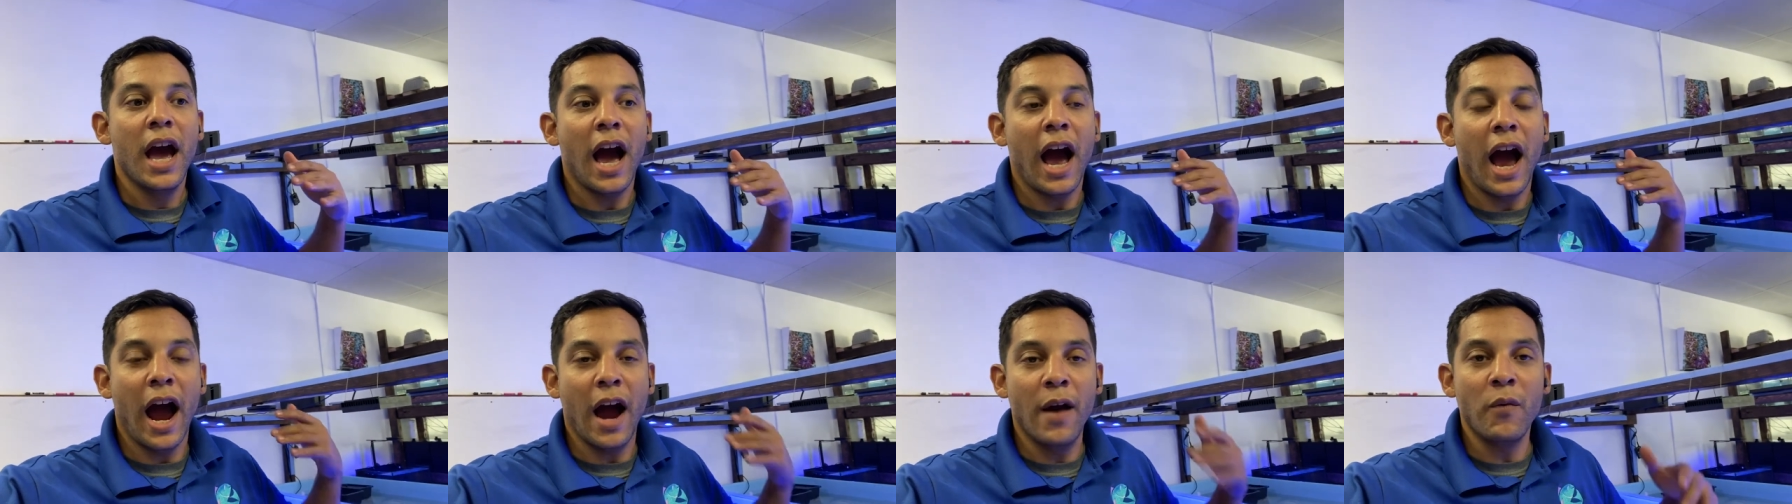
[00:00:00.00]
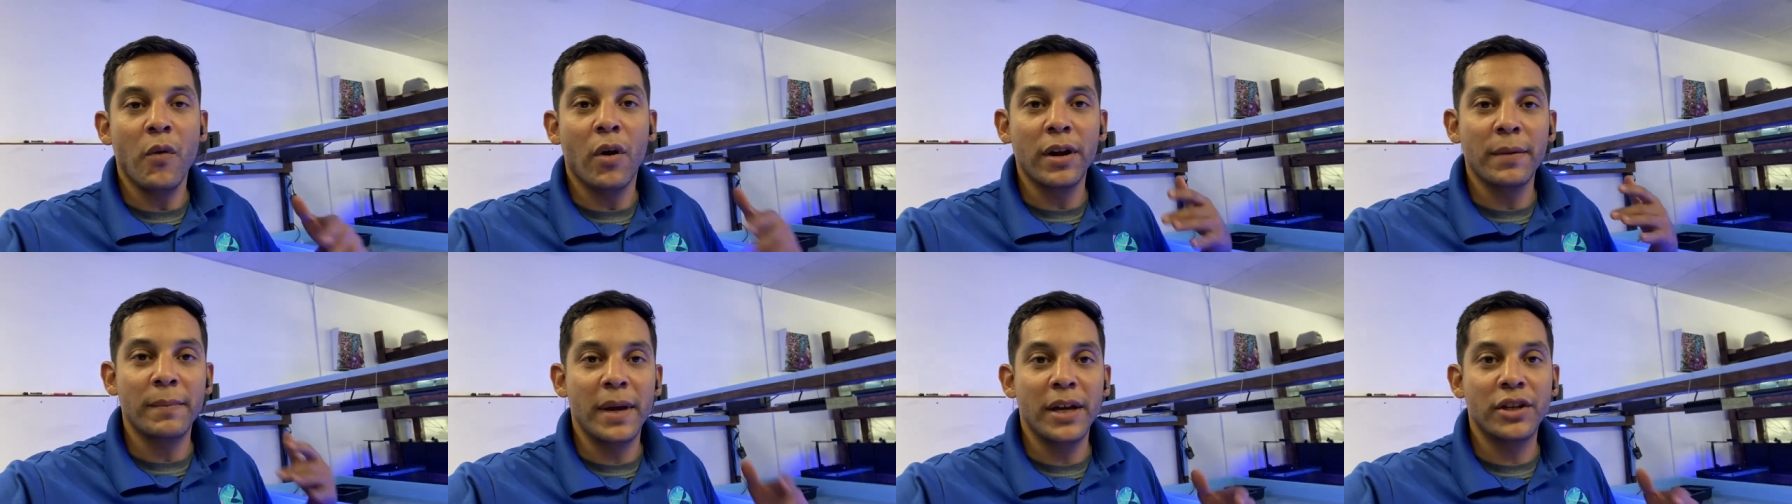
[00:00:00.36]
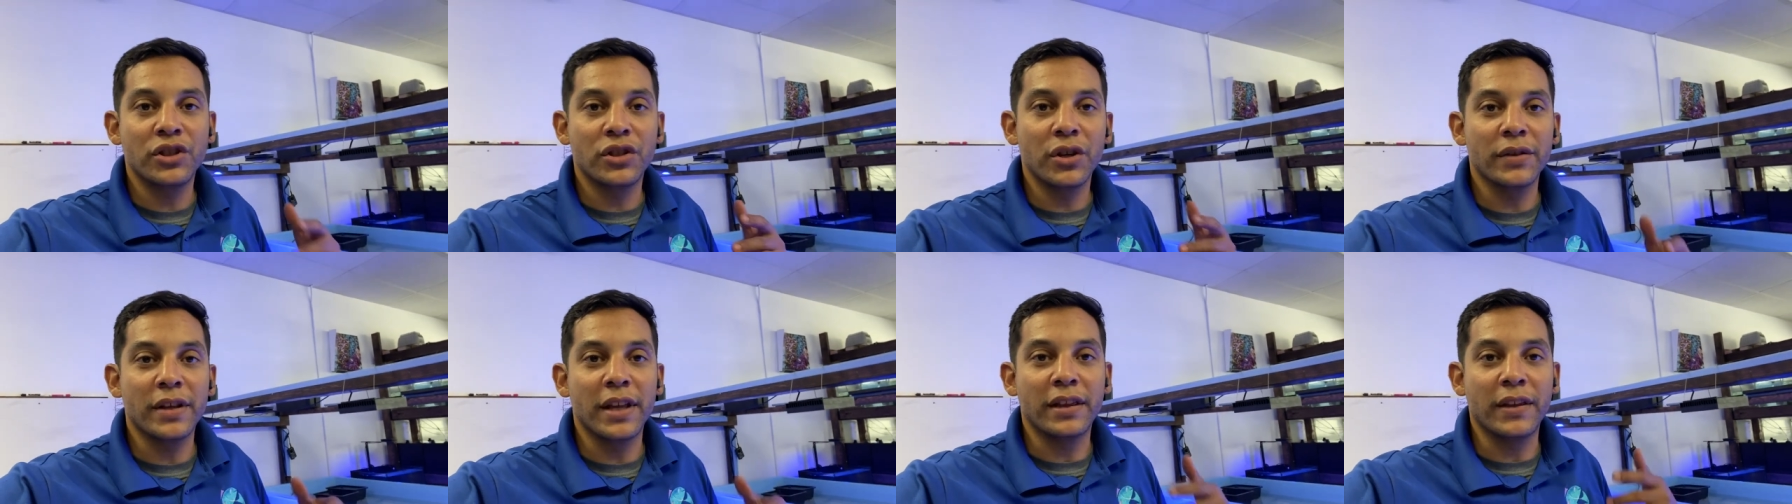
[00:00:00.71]
I want to make
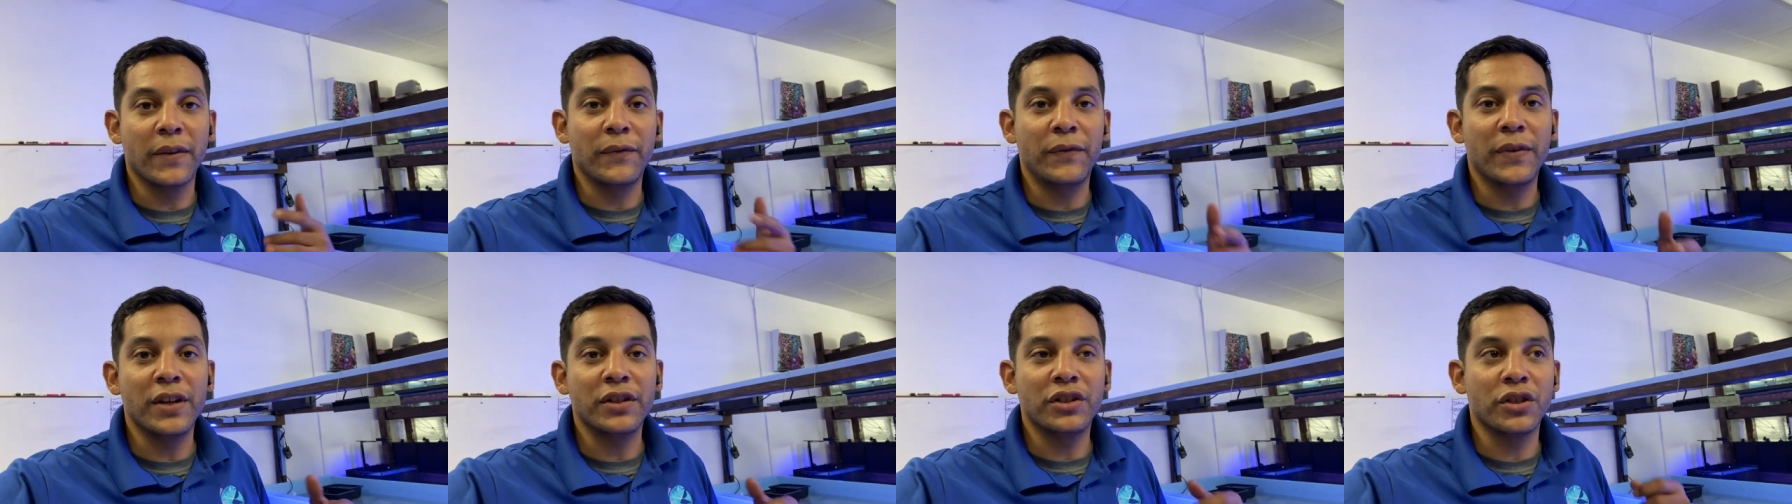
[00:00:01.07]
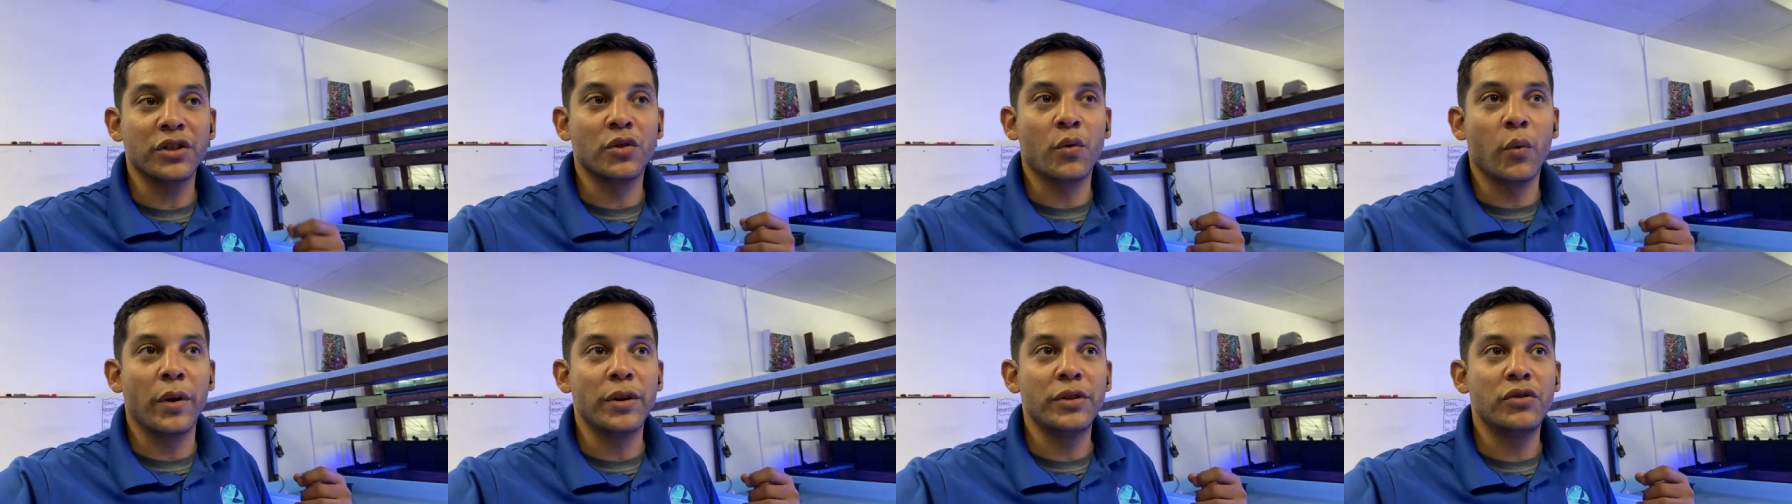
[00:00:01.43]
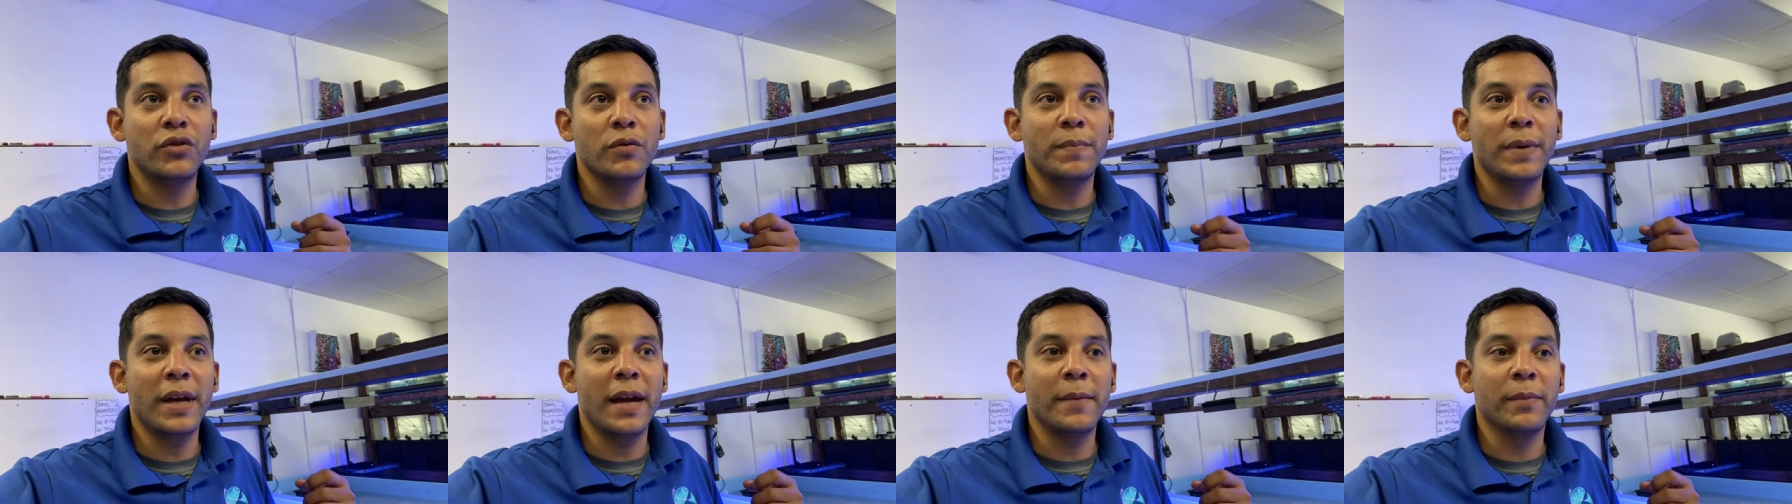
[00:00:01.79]
sure that the fish is going
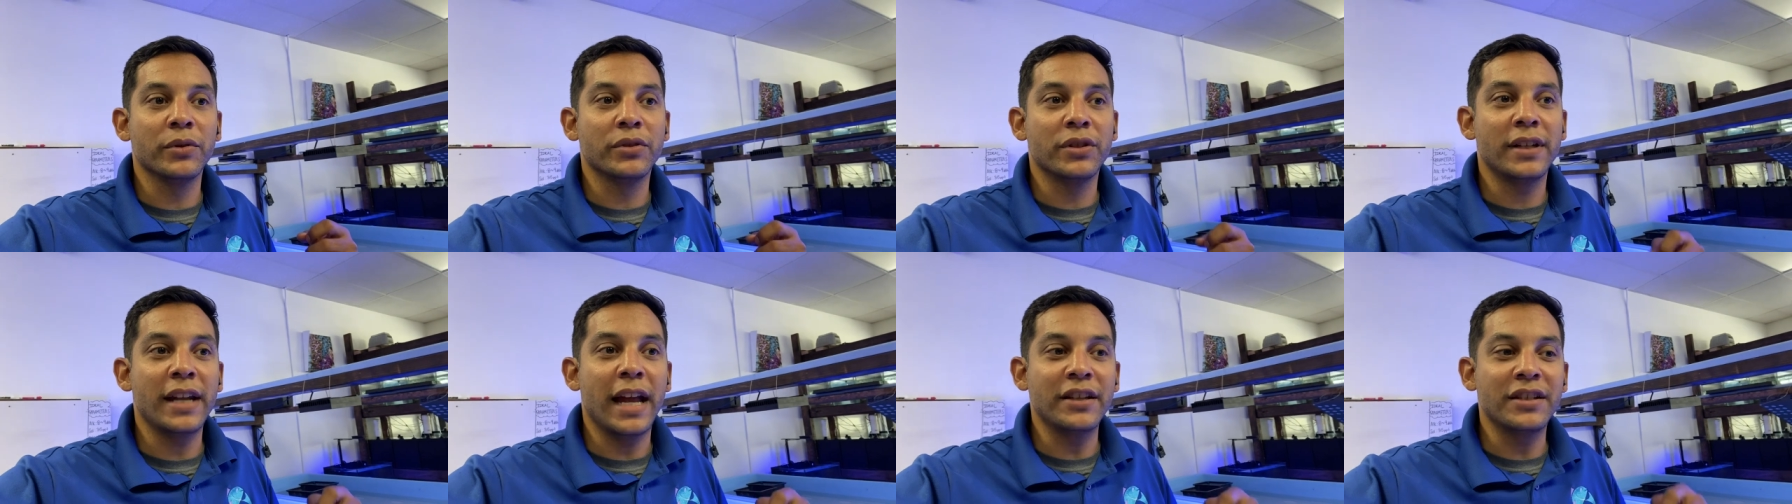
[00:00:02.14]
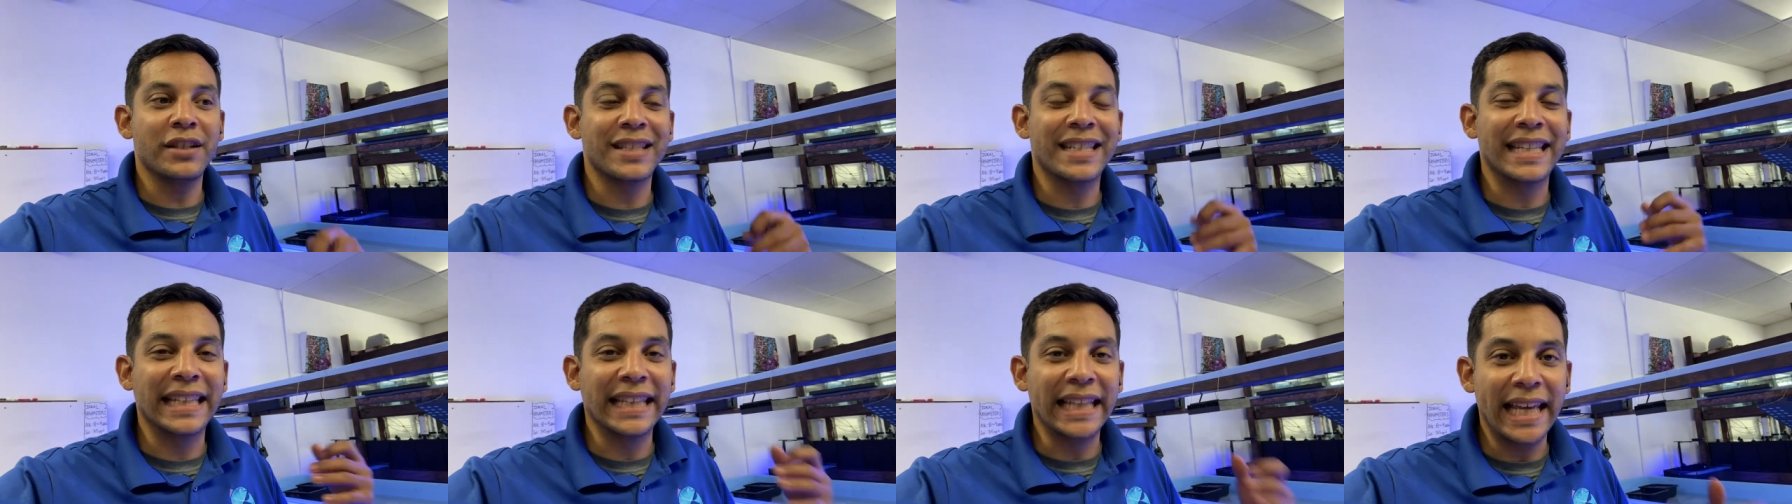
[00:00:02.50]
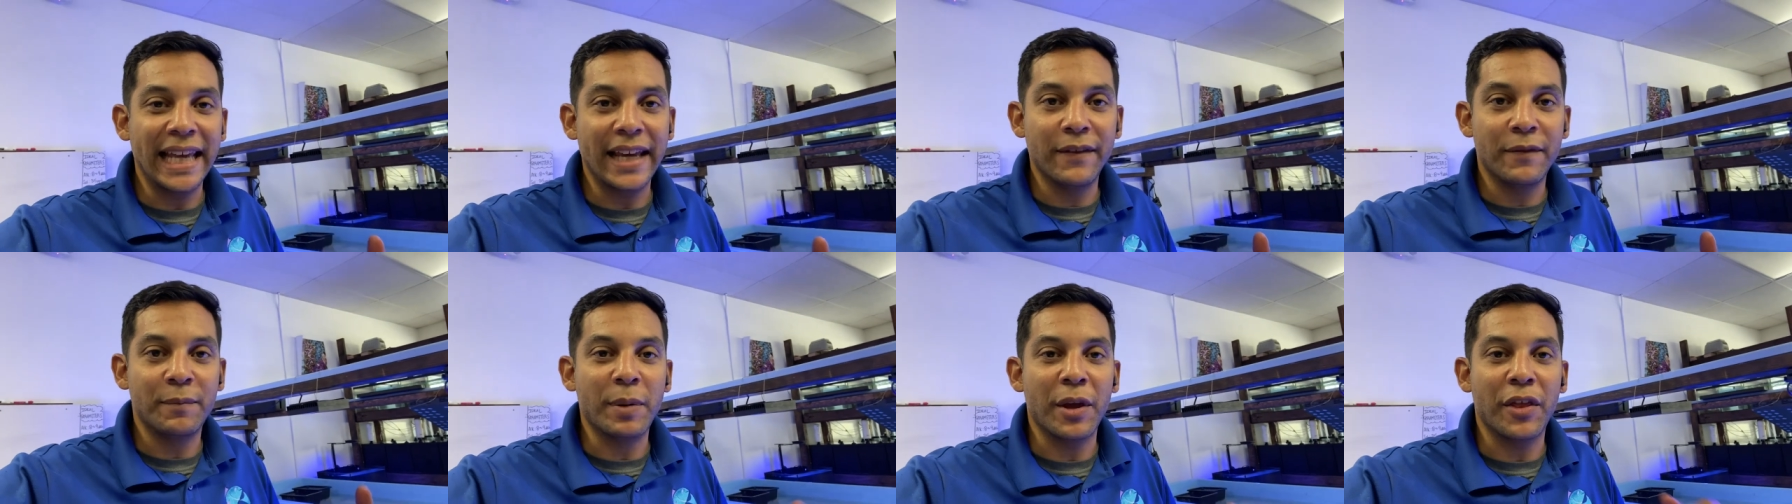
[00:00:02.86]
to be able to not just live,